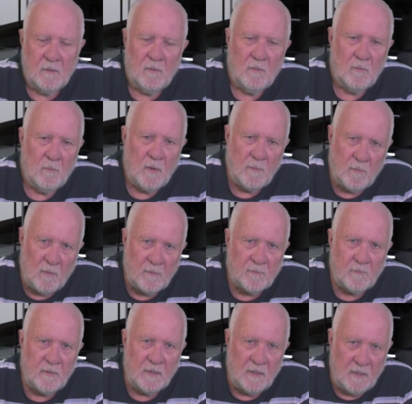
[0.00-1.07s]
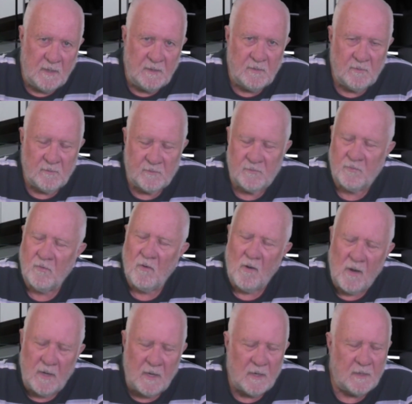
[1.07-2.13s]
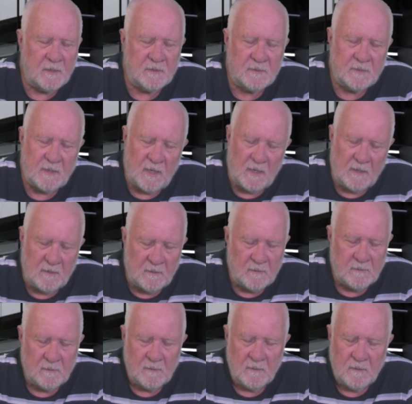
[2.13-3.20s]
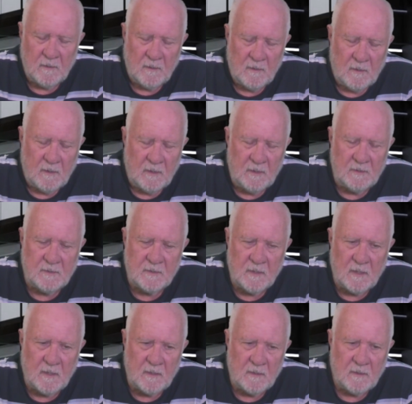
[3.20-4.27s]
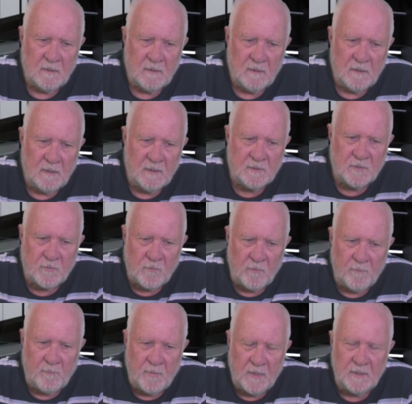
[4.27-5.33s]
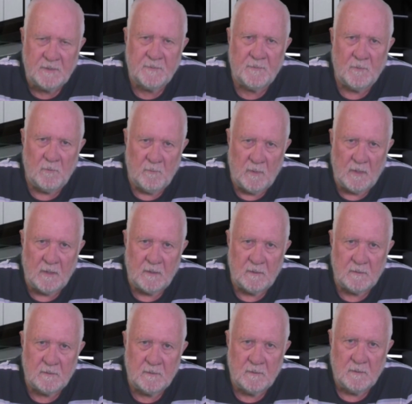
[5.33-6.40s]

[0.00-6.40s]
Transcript: Where what we need to try and understand is that it's through peaceful means